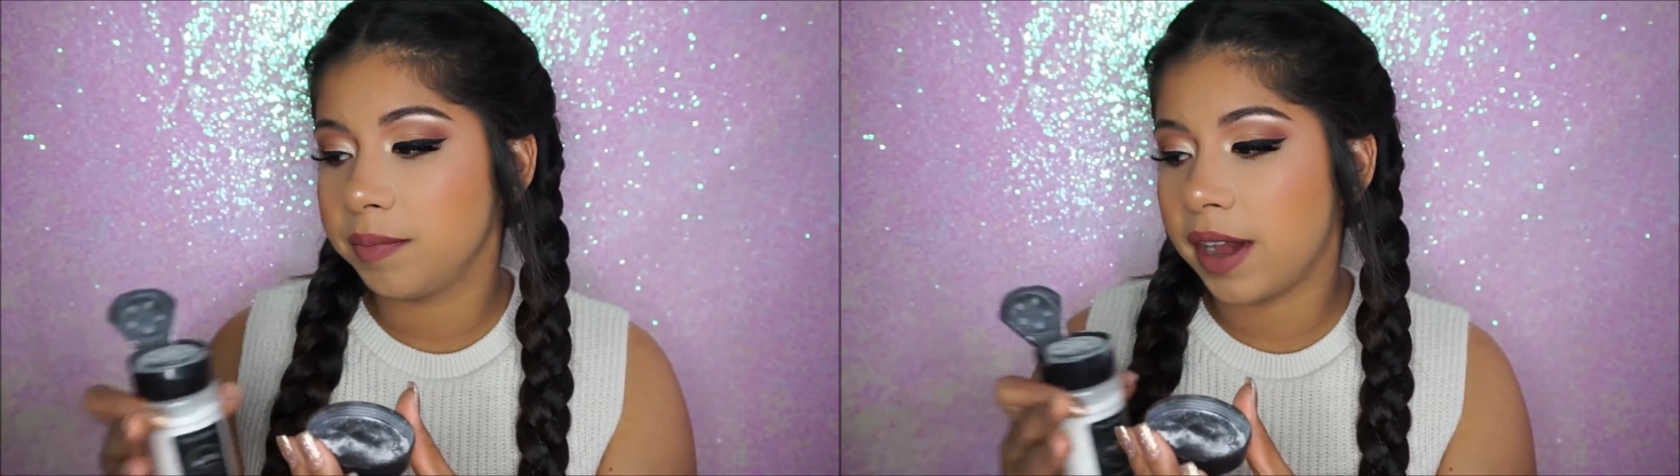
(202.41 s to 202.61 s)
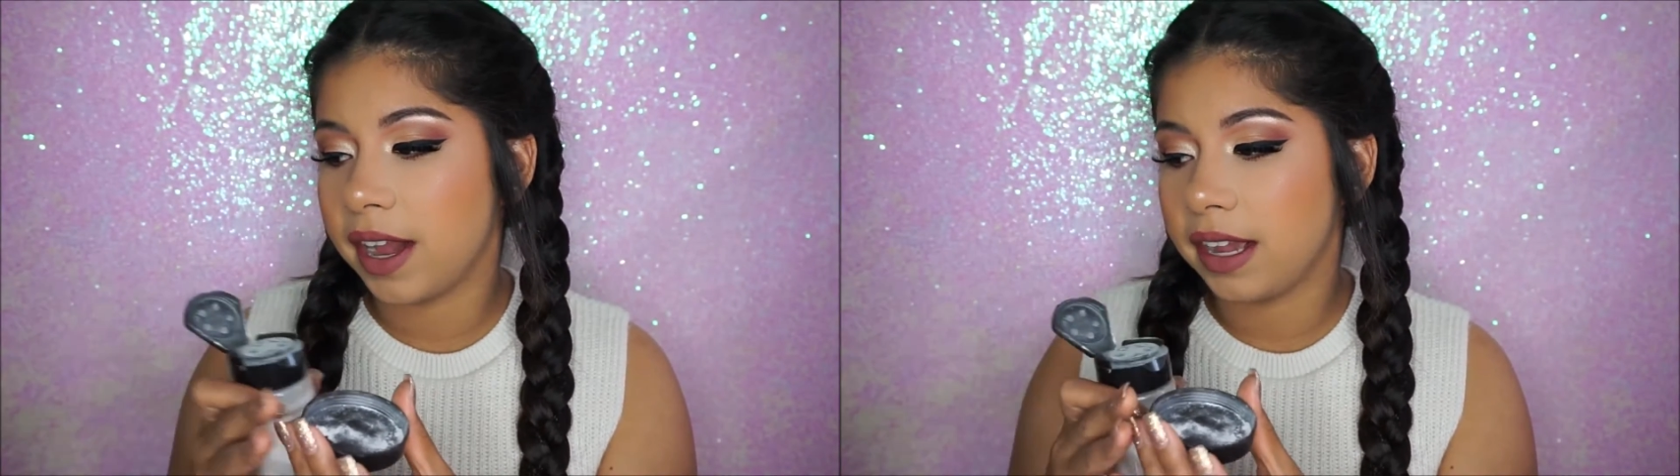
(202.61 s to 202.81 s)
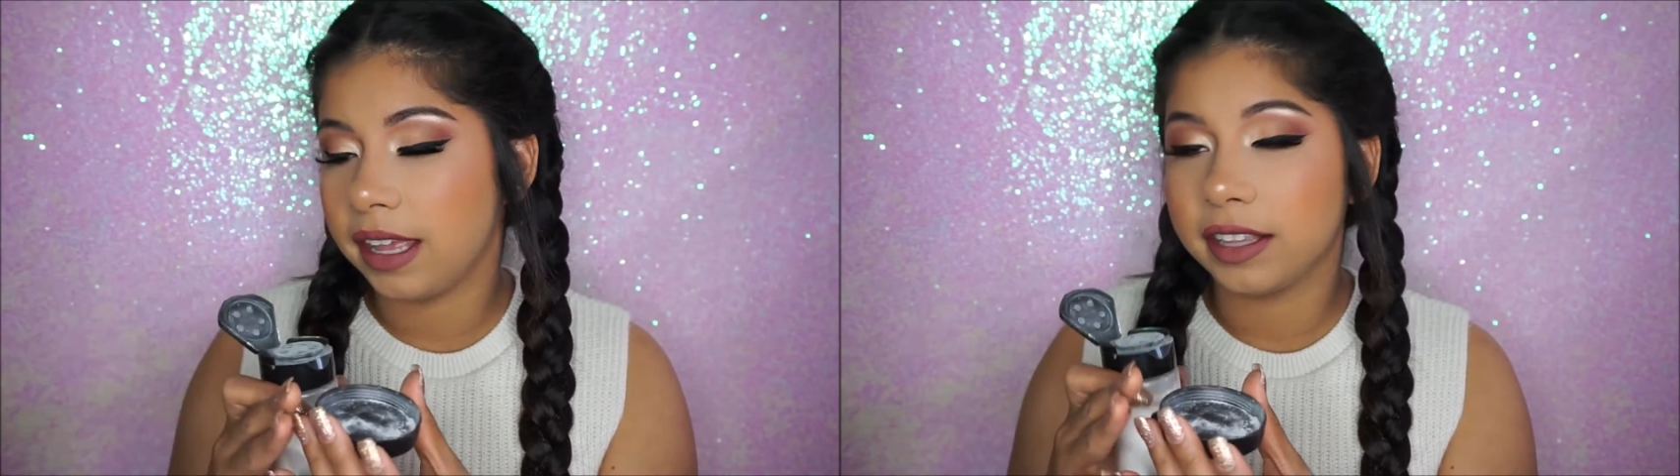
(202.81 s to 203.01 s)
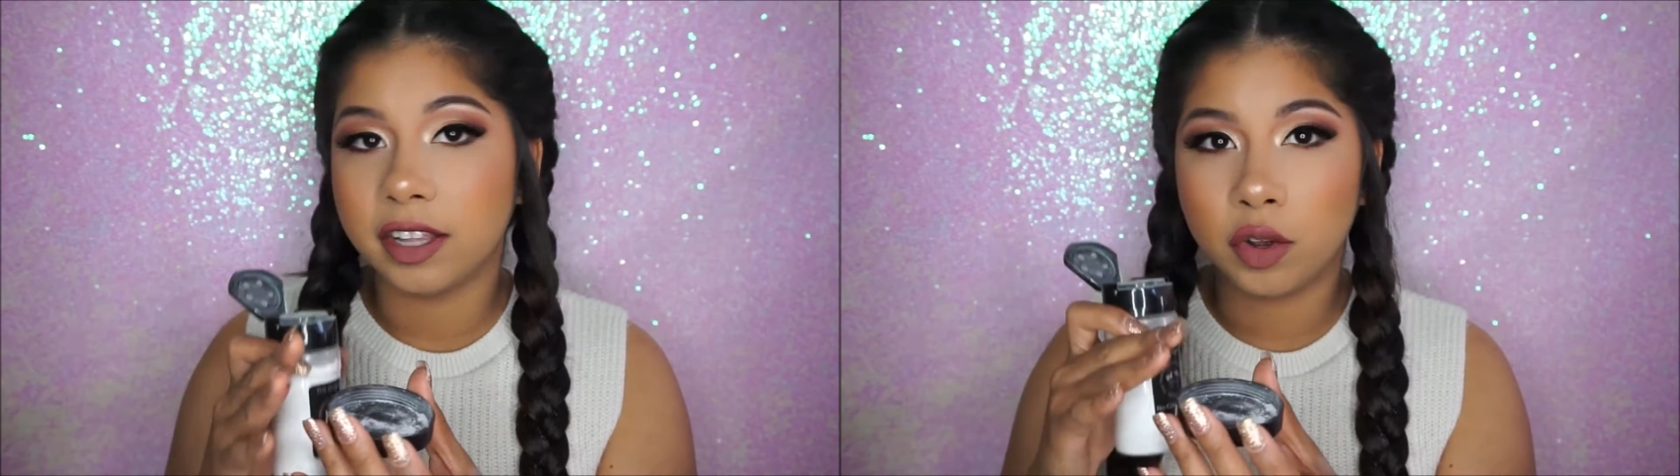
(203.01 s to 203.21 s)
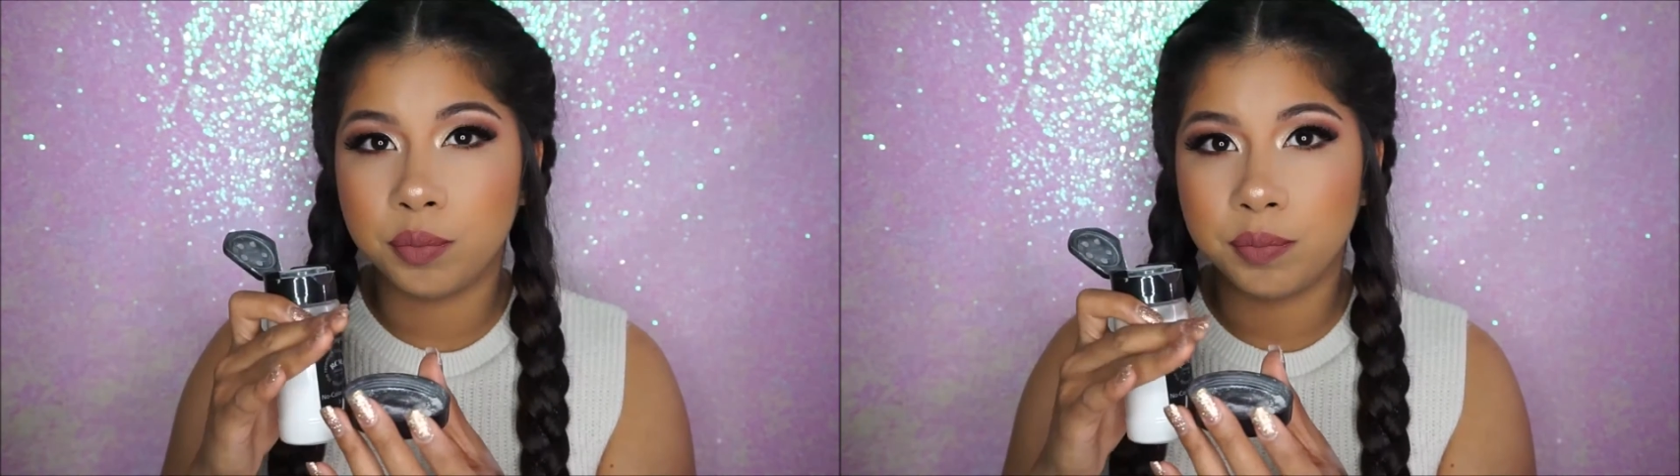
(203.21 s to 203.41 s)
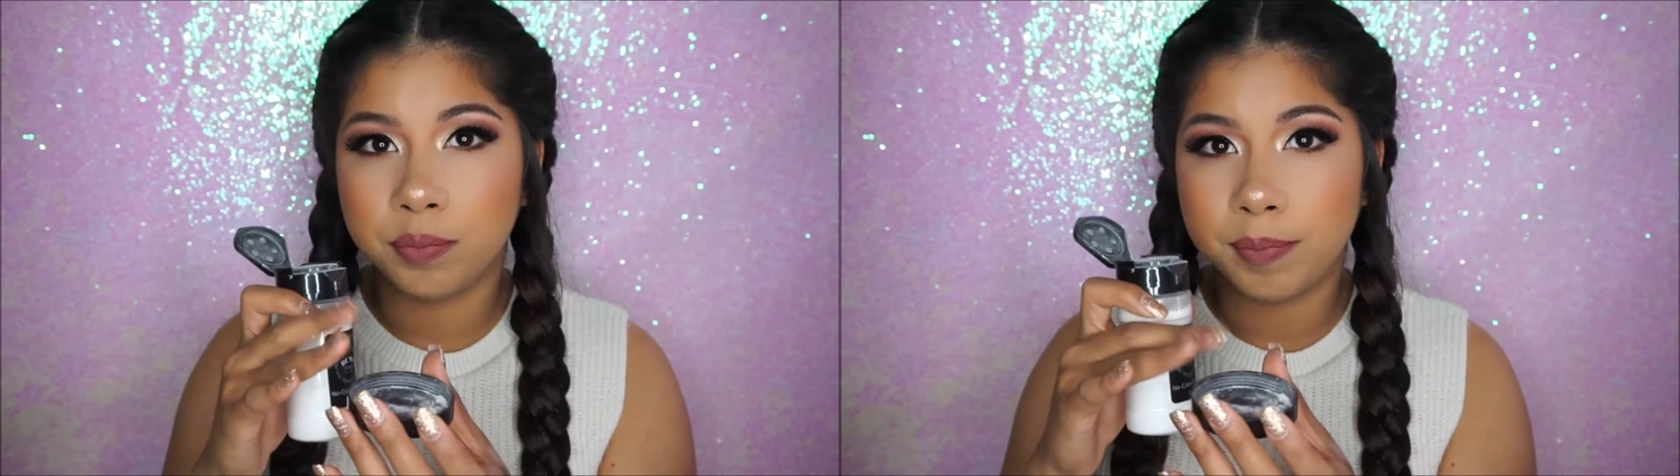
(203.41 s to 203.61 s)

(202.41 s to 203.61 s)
my little